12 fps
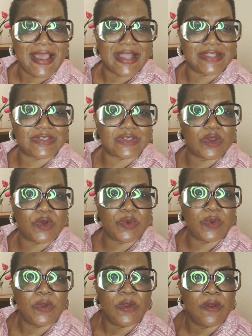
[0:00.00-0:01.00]
And
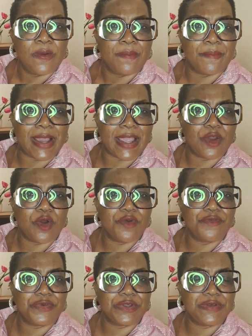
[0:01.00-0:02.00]
so my
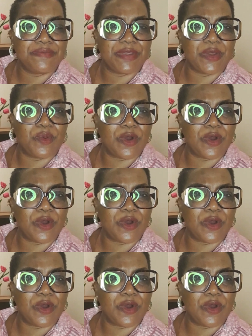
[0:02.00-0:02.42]
oven may